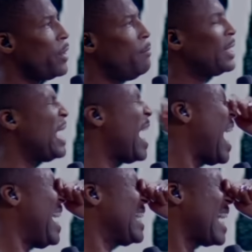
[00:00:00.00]
Mettez
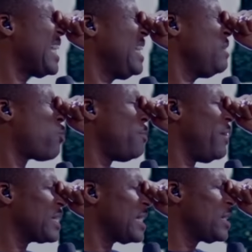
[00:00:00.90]
Ésaïe 1
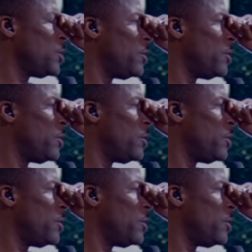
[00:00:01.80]
verset 19.